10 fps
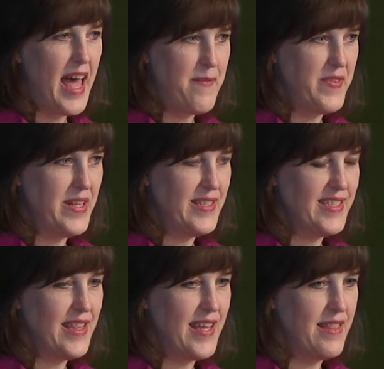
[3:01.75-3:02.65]

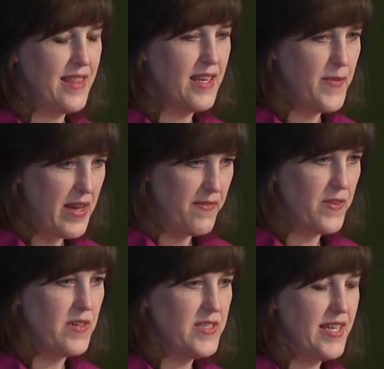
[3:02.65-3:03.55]
happens, they think about it
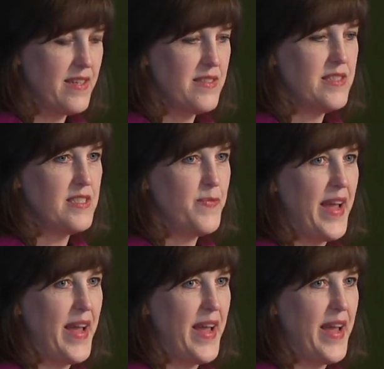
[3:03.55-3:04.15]
first. They don't just